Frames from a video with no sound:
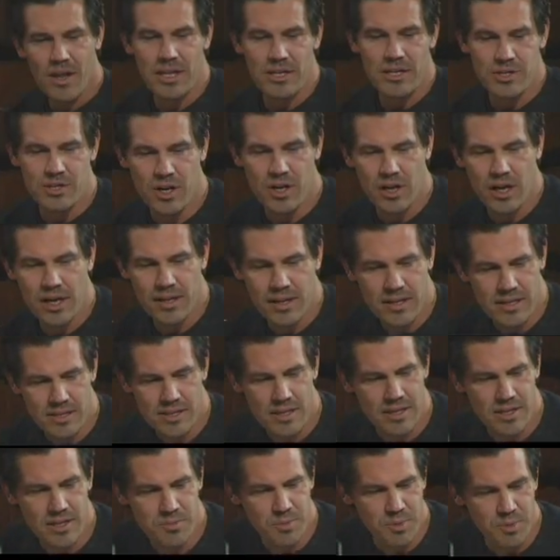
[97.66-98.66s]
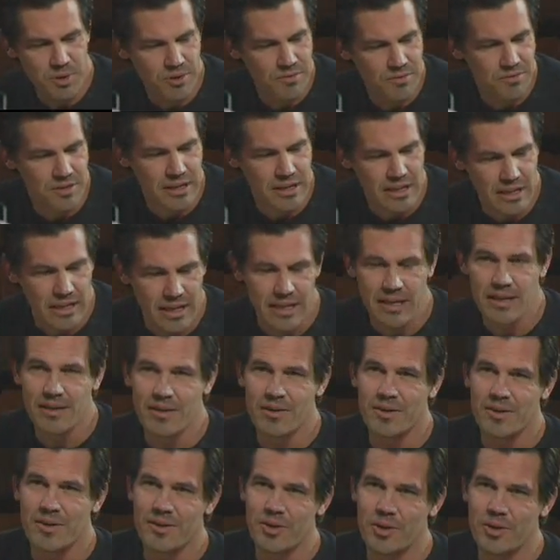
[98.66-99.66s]
they saw it and they said, it's beautifully lit.
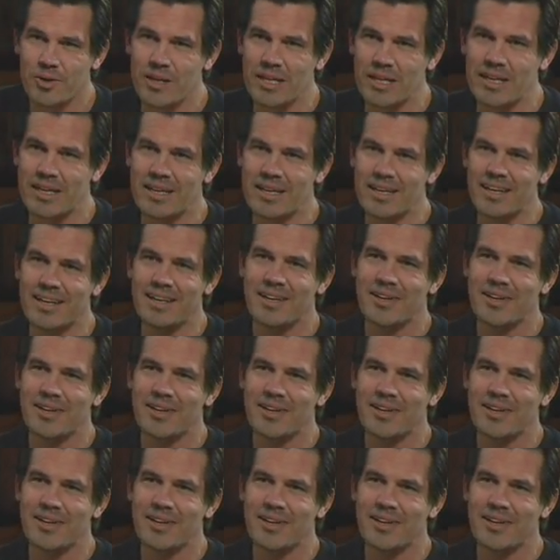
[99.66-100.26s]
Who lit it?